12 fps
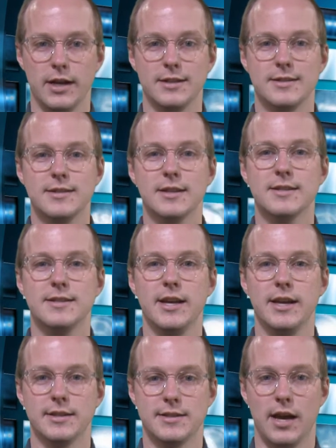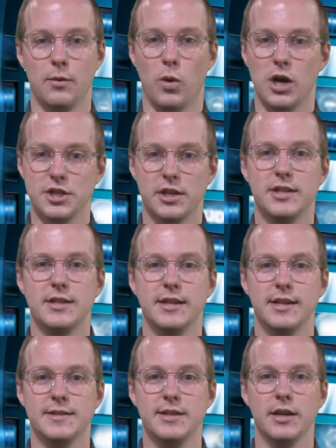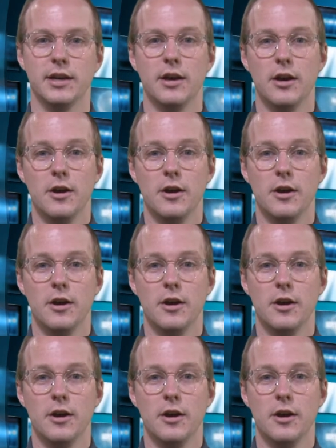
in six states and Washington, D.C.,